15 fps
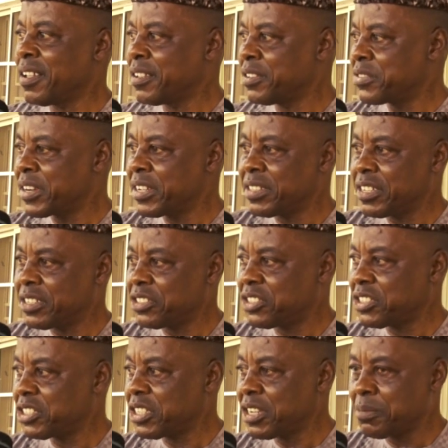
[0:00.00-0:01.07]

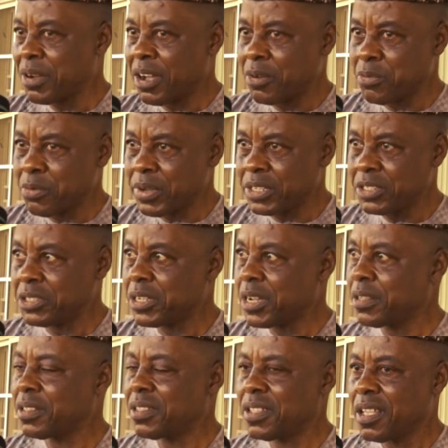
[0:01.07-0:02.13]
drainage evacuation